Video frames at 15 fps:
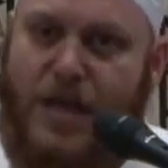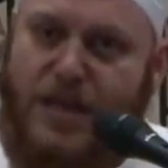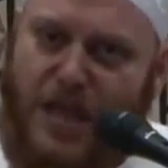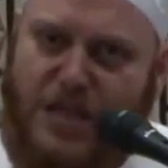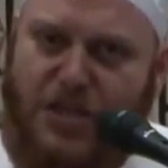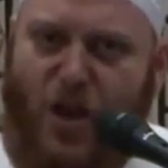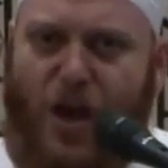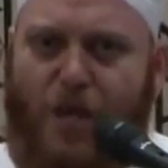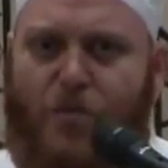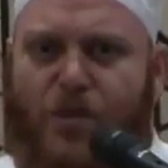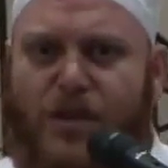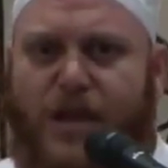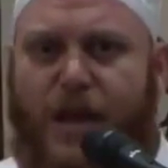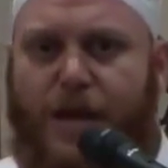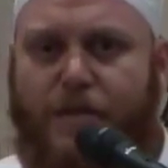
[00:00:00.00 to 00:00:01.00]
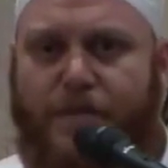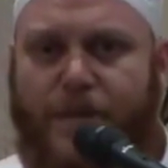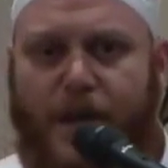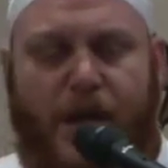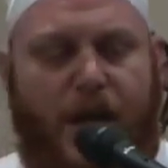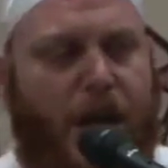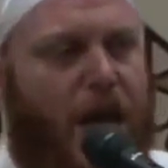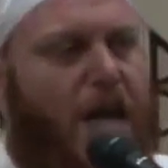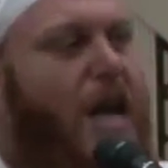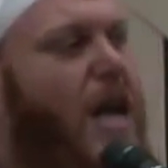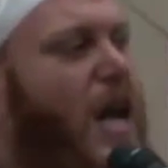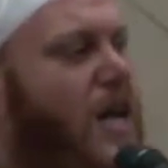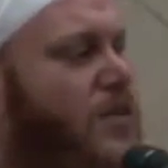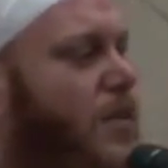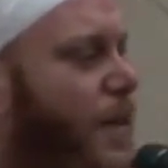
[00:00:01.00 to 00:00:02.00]
The time will come. And
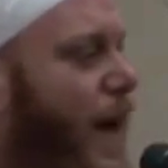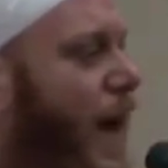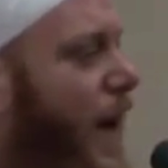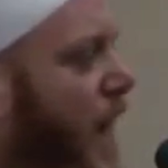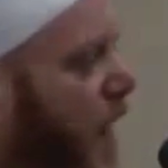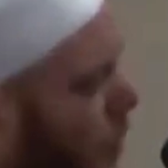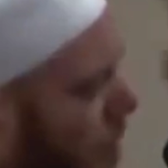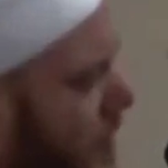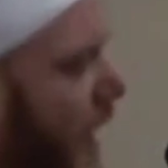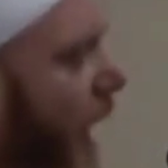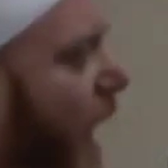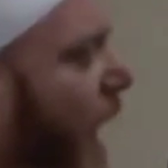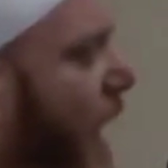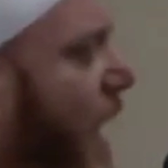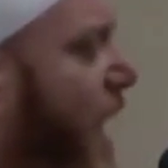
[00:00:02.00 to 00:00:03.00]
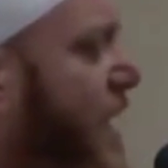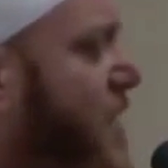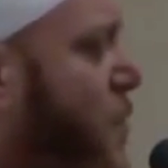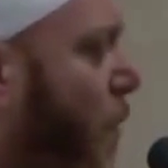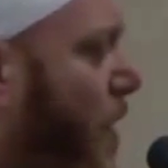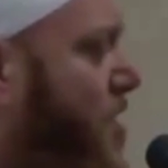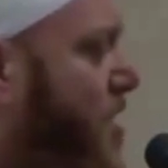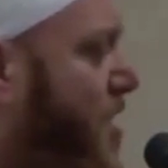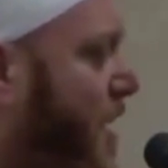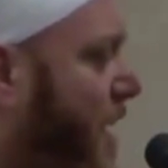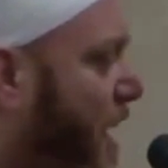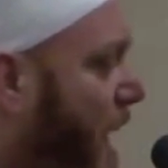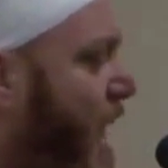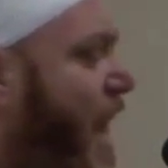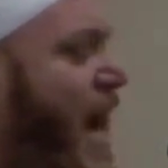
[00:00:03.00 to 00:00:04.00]
Allah subhanahu wa ta'ala is watching.